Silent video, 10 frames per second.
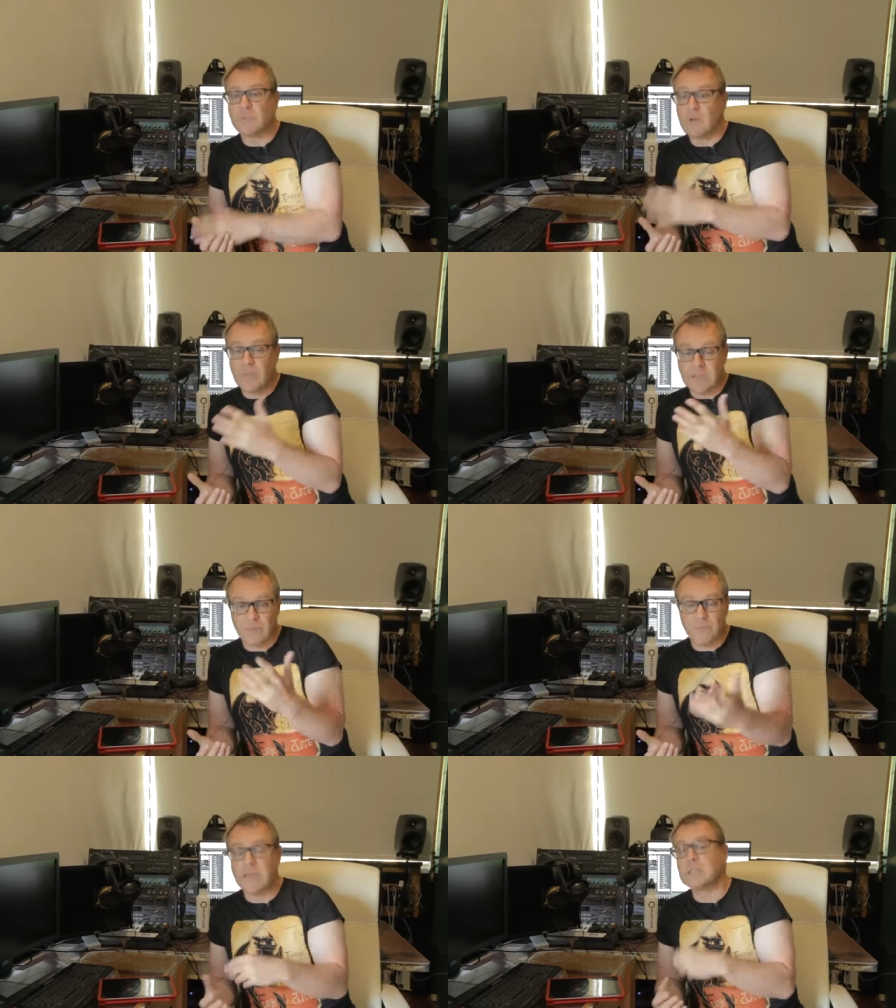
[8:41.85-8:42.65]
So if that's
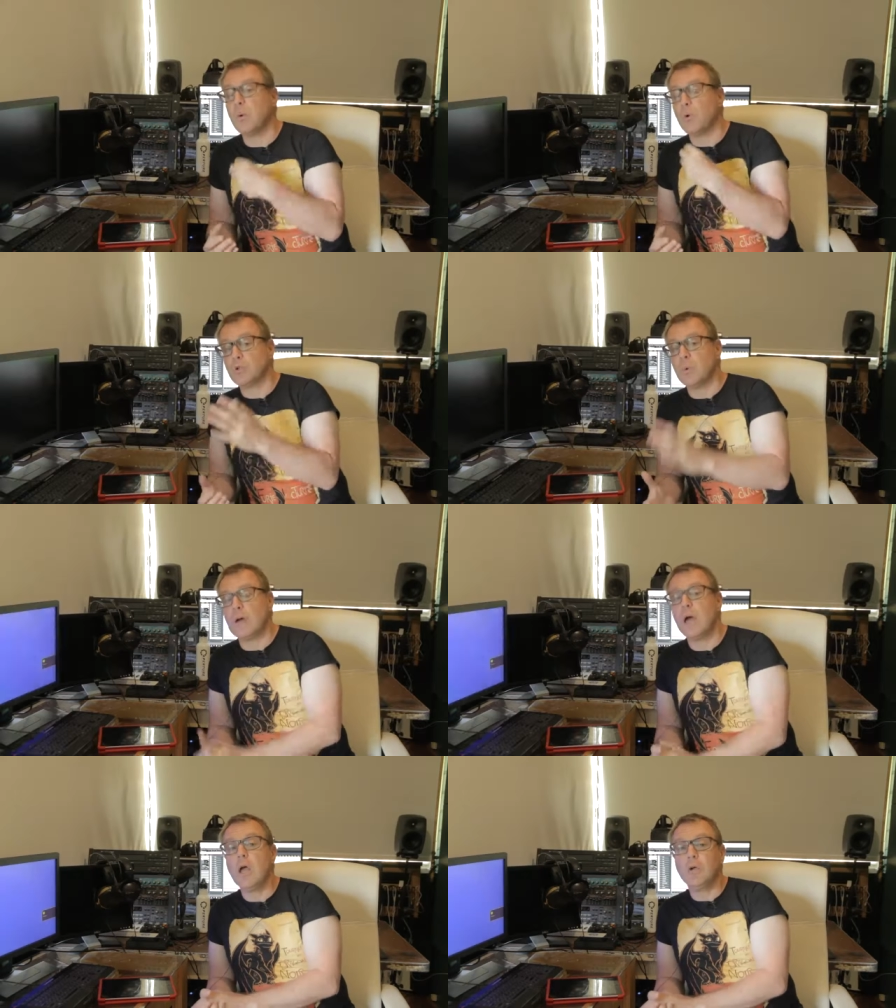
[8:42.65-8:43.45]
on Facebook or
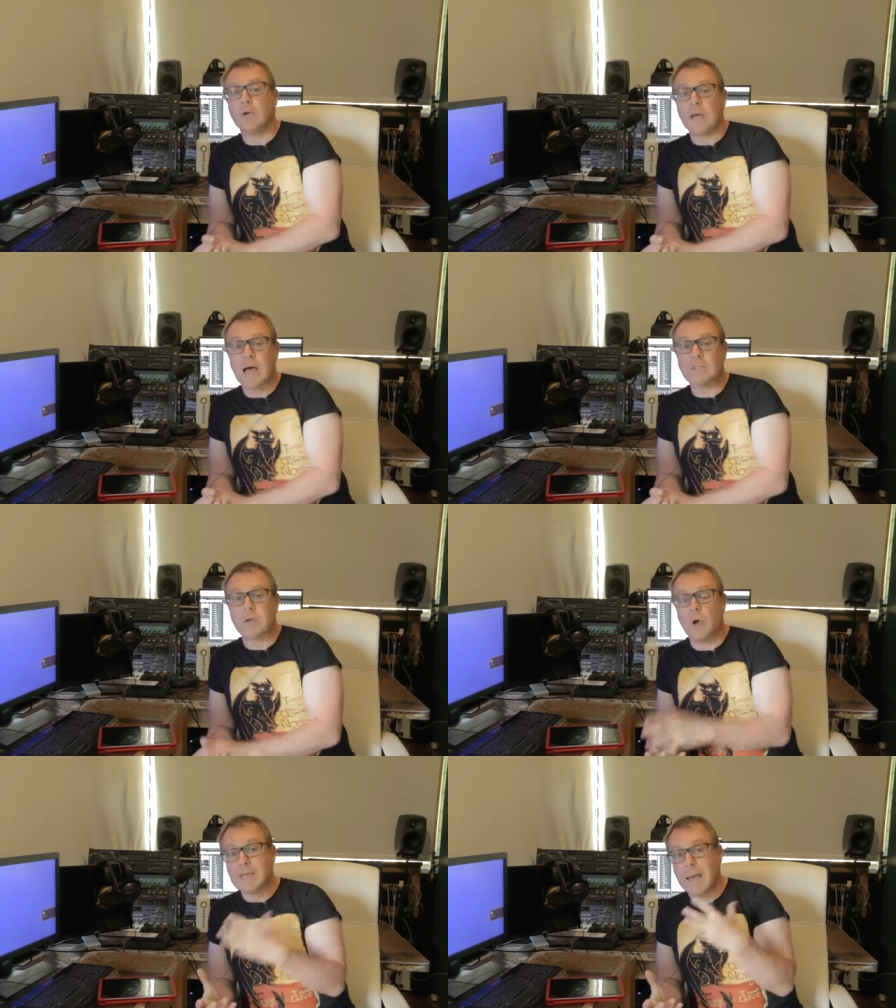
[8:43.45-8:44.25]
Twitter, you can ask
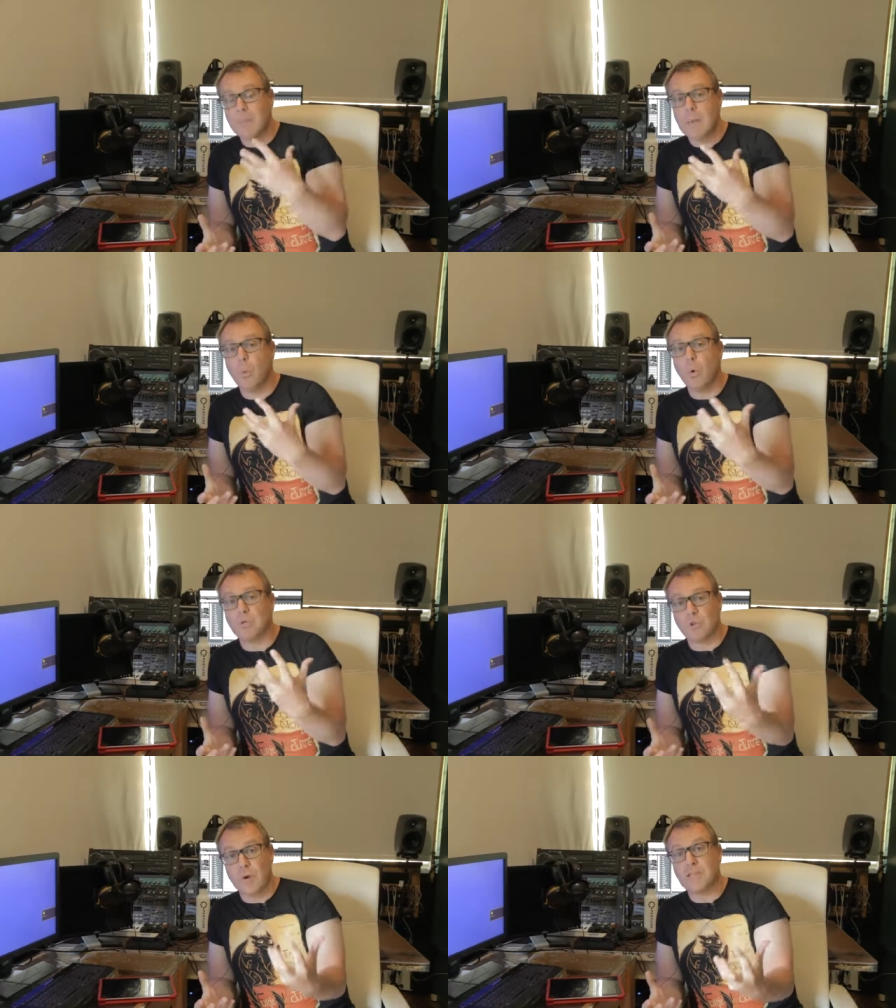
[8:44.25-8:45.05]
those and people will
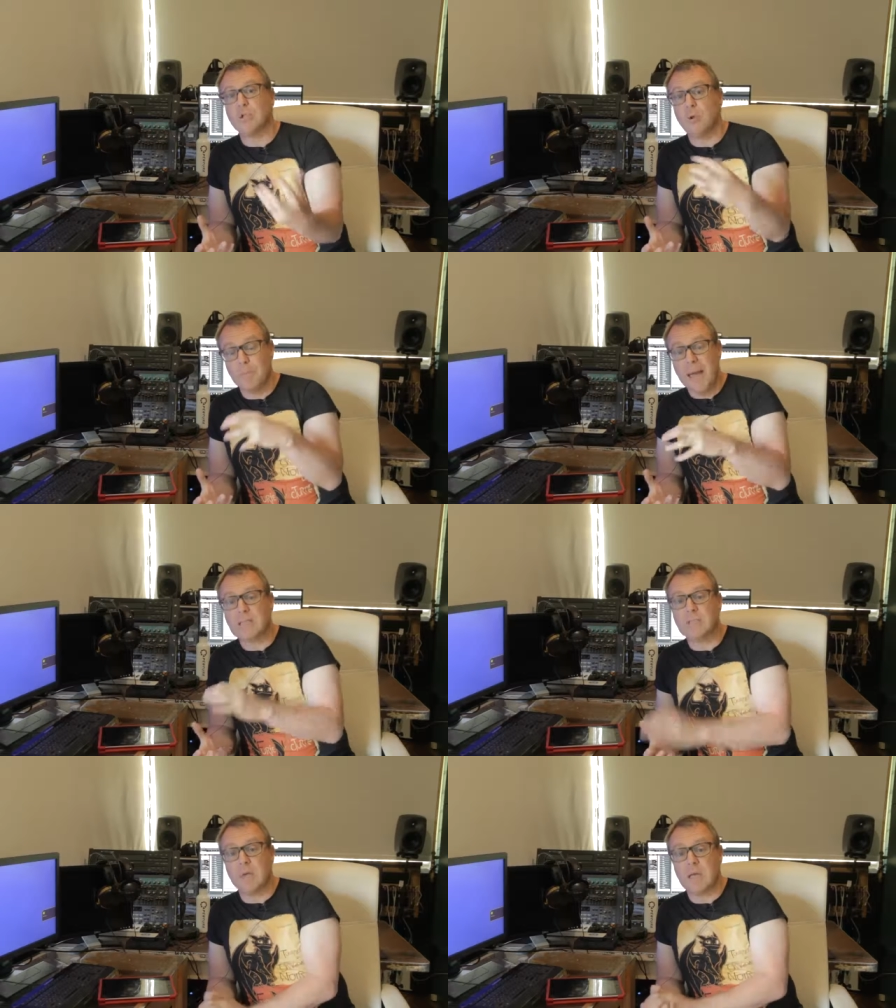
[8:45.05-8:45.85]
direct you
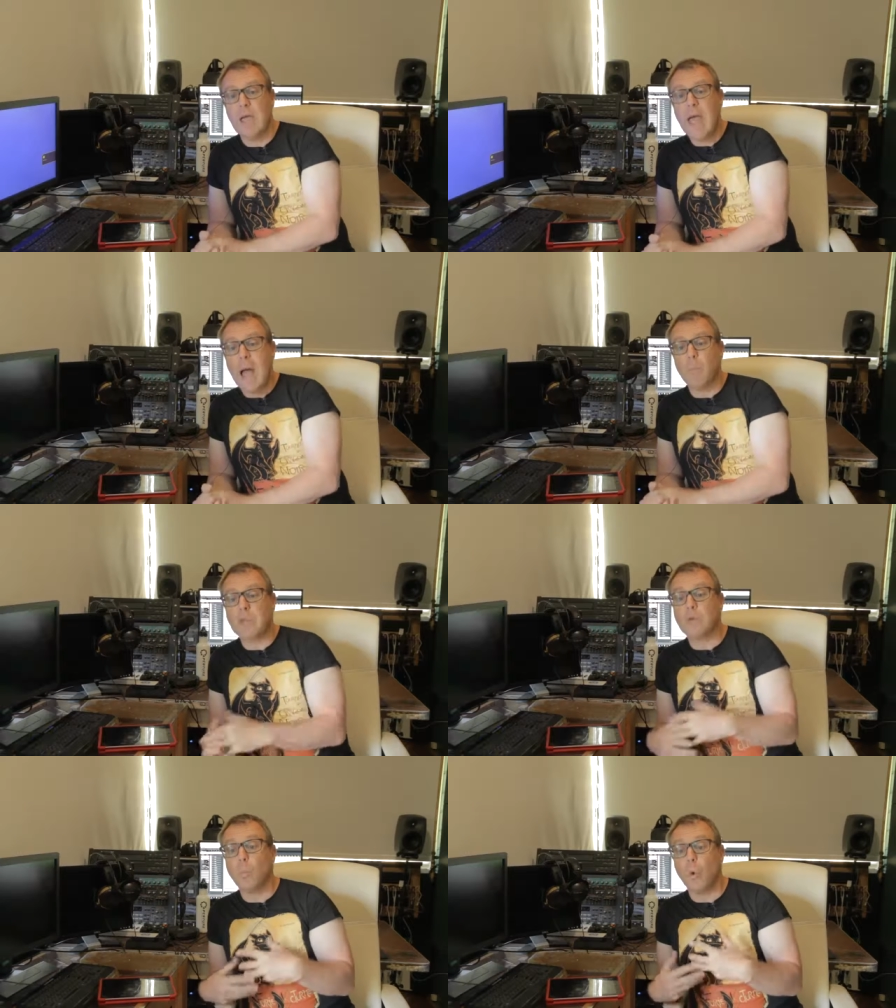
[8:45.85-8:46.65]
back to me and we
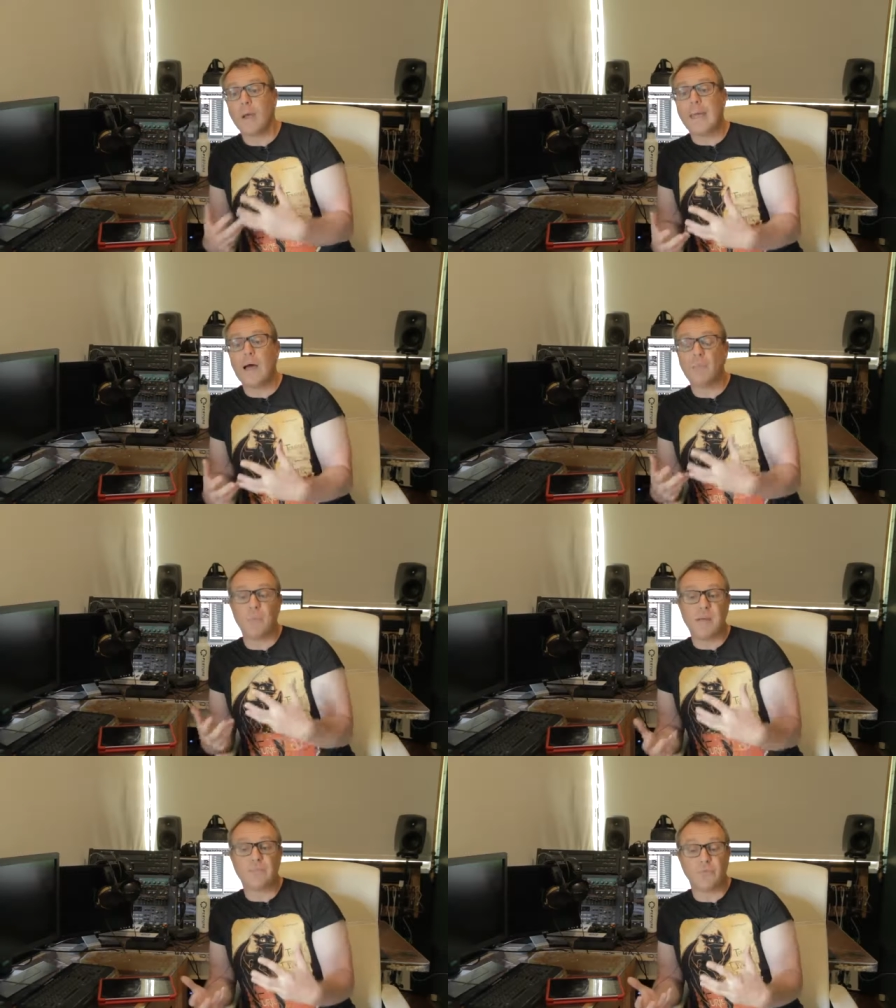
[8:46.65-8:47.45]
can work out the
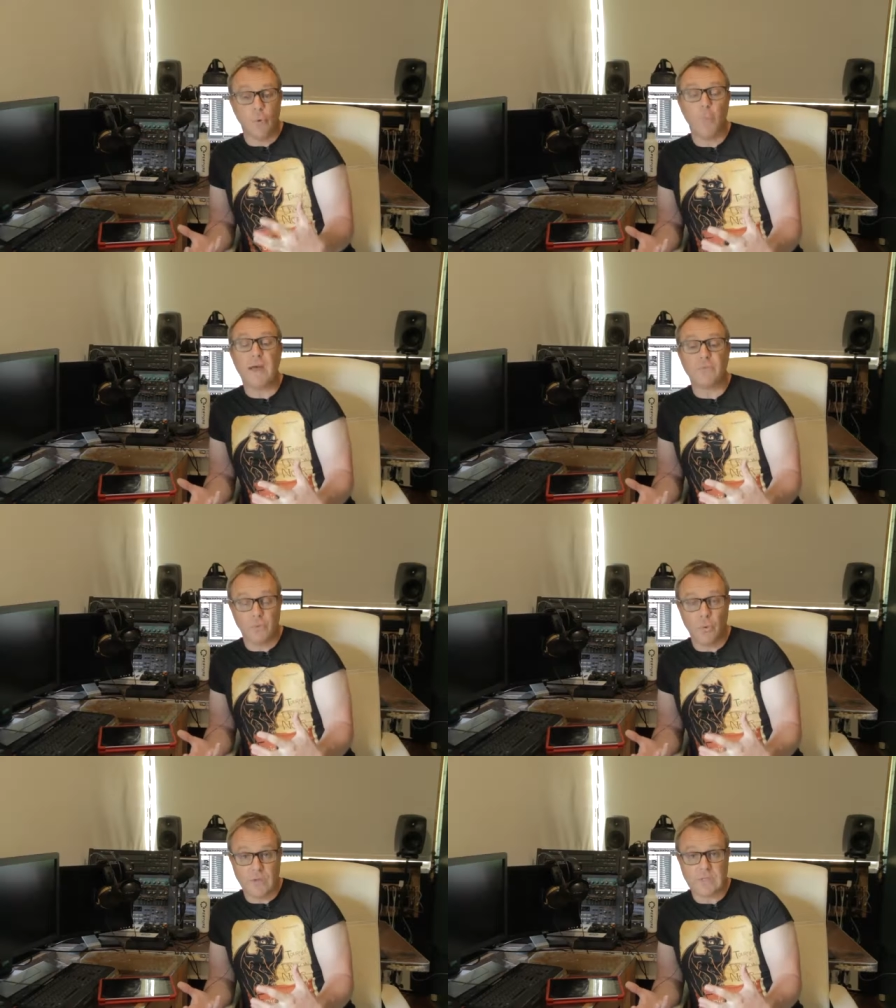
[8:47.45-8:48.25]
best format
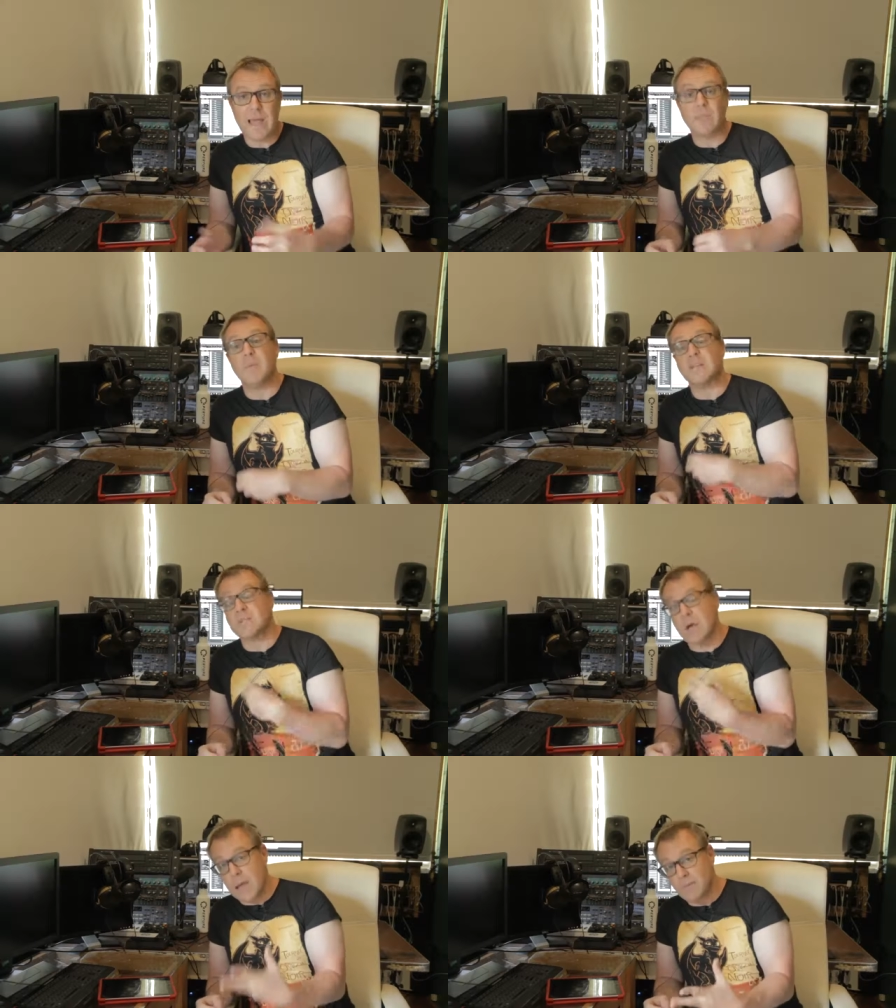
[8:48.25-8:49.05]
for this and the
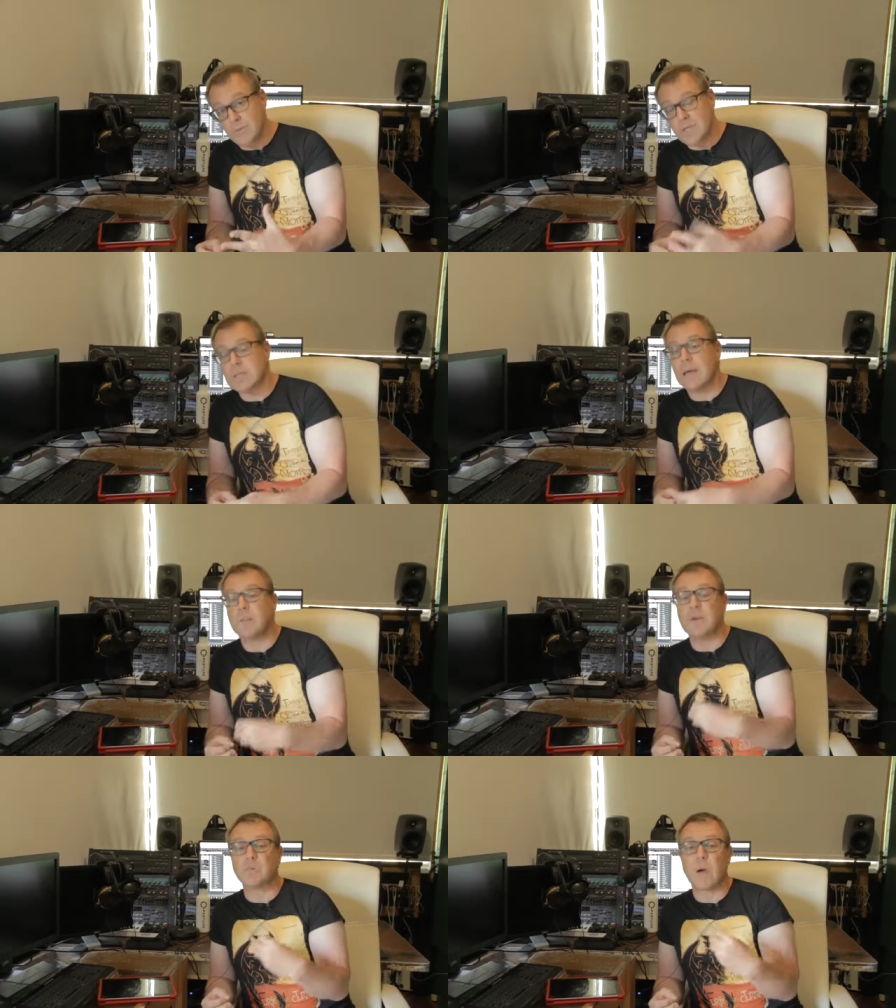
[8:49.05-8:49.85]
best time for this and
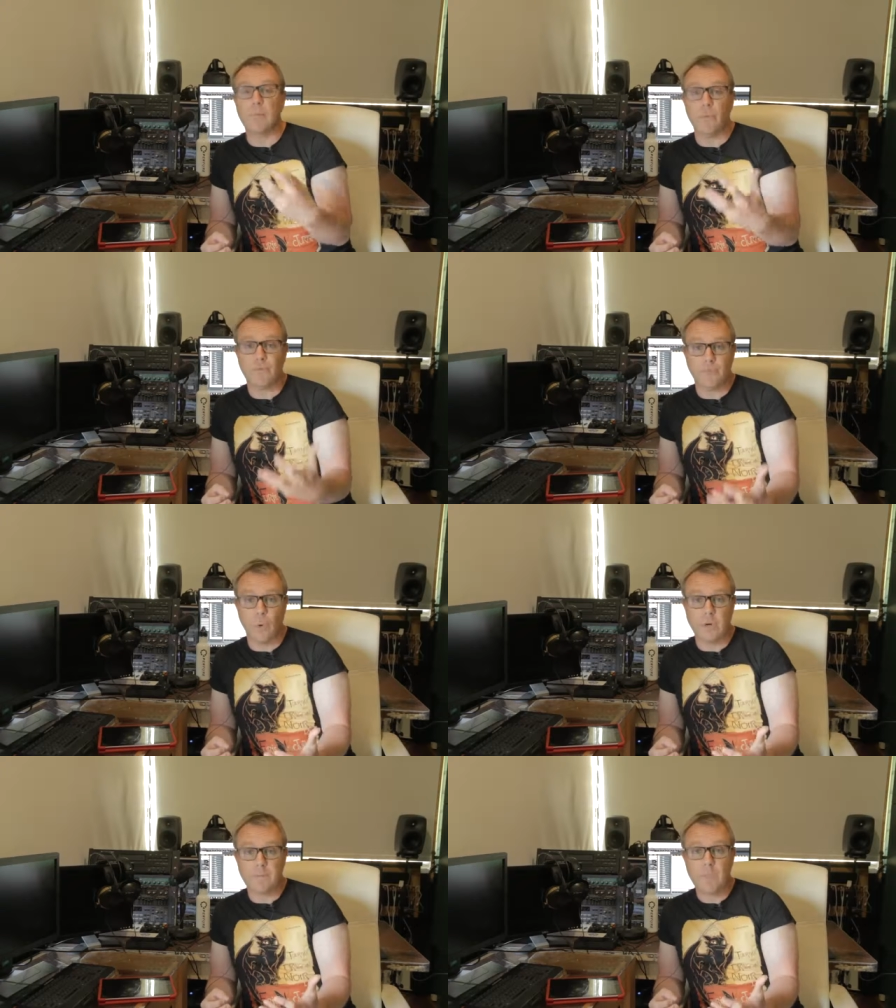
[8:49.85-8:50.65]
the best way to move
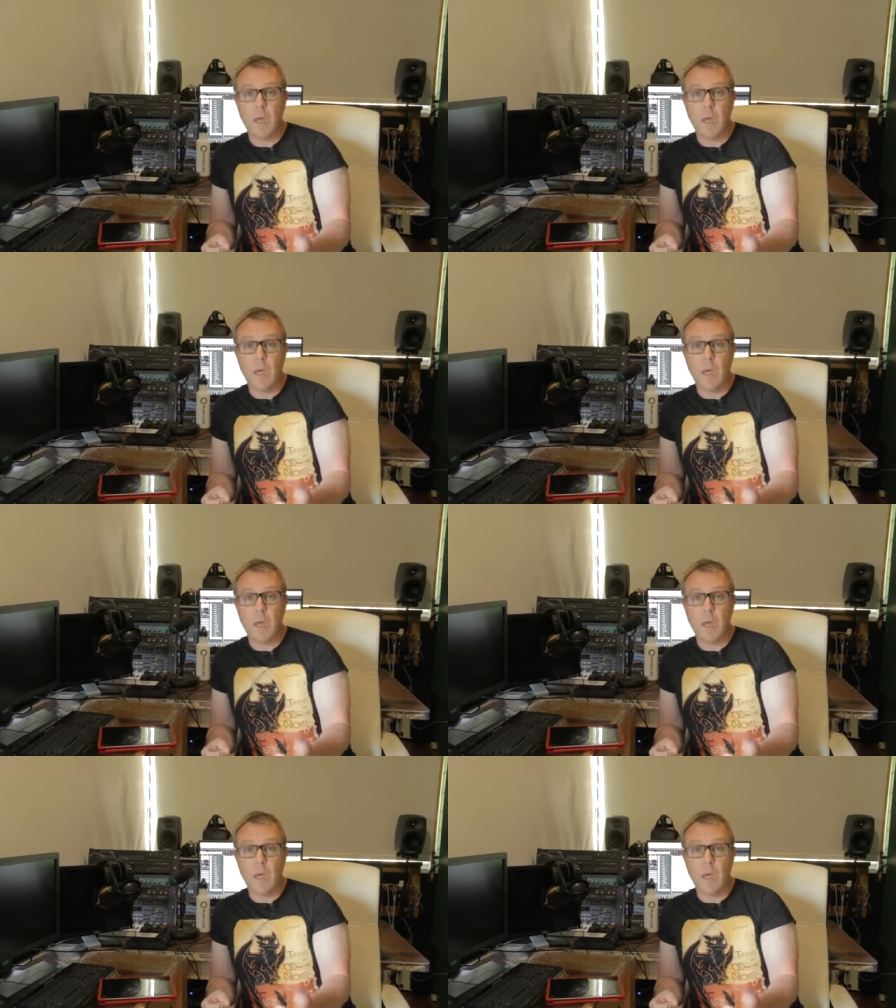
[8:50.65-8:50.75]
forward.